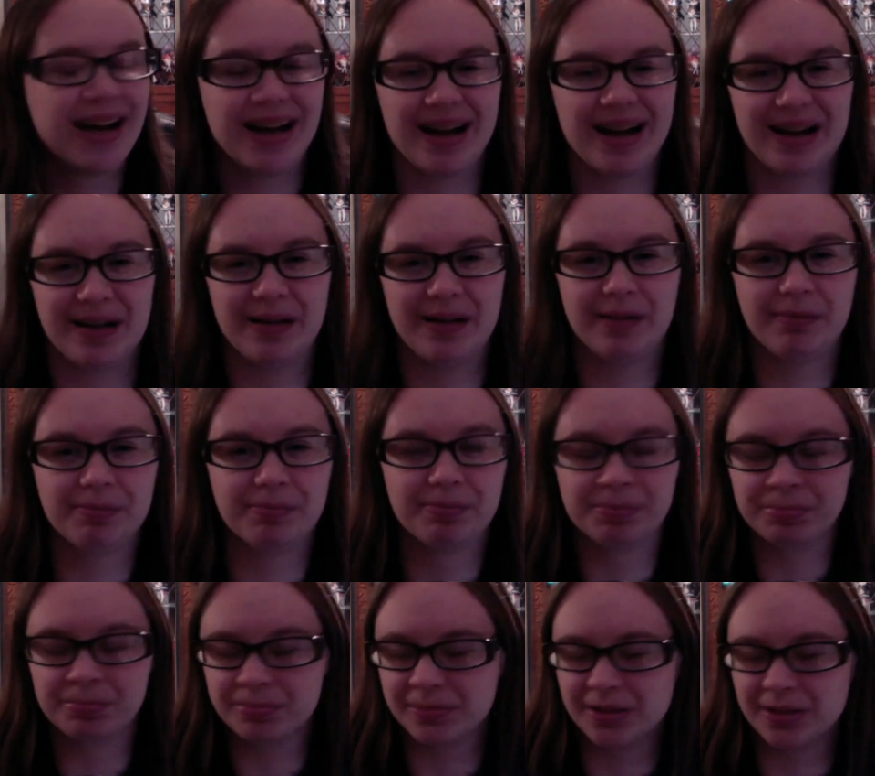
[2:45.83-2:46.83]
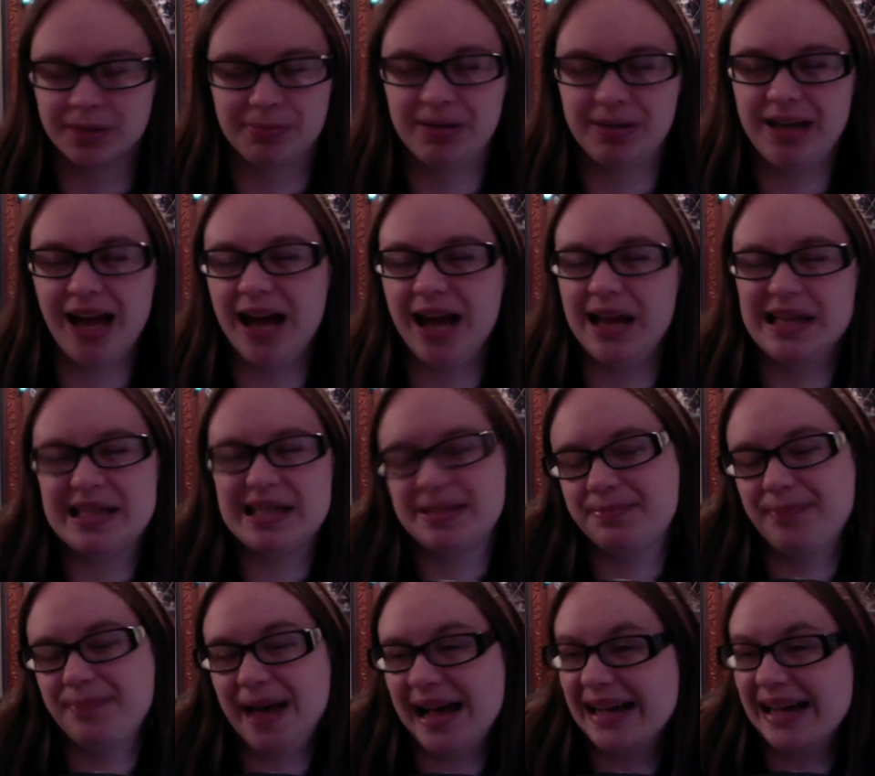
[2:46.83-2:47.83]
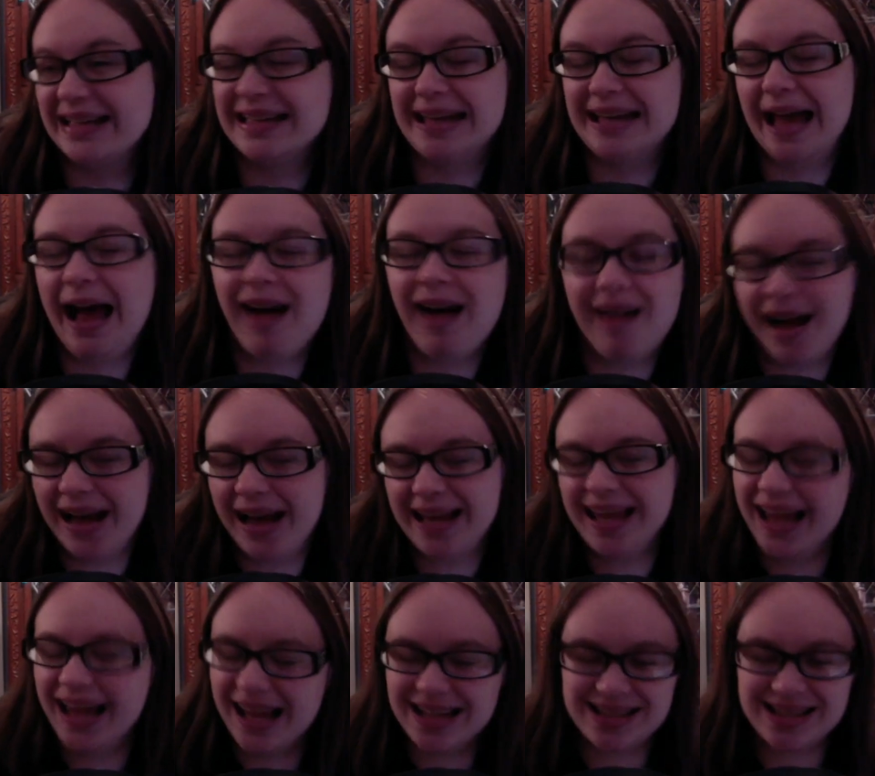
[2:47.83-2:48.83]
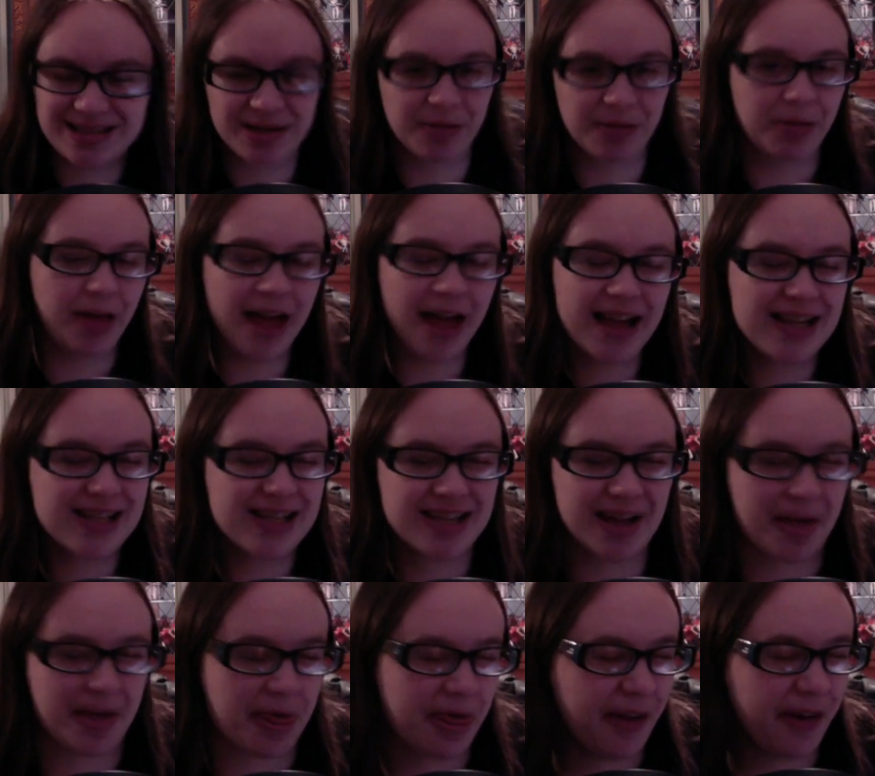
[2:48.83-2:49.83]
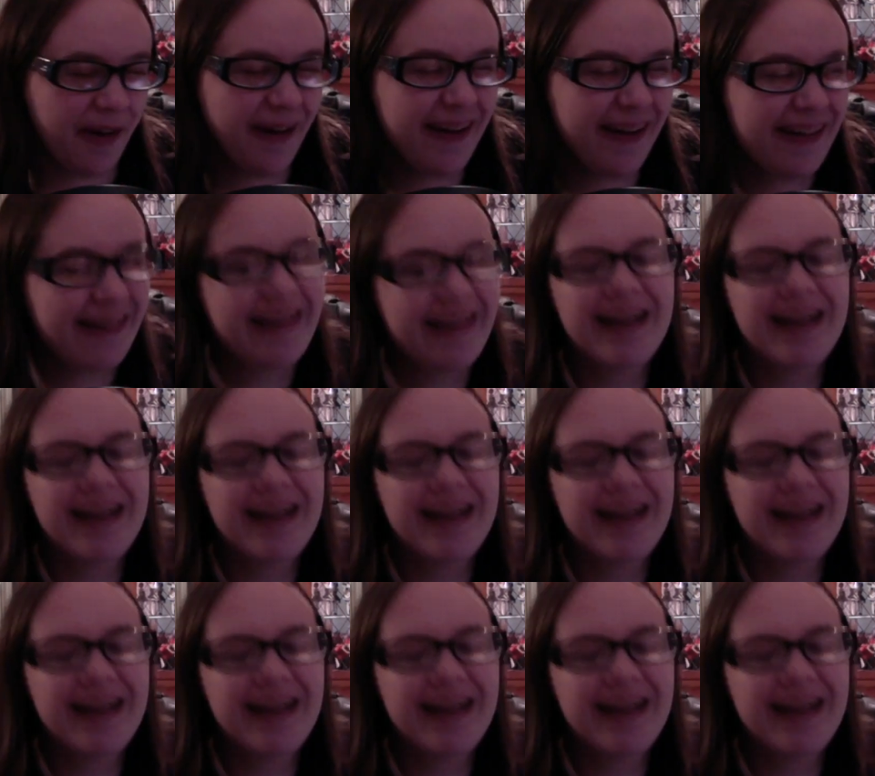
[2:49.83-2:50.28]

Um, but yeah, it's back now, I guess. So that's a thing.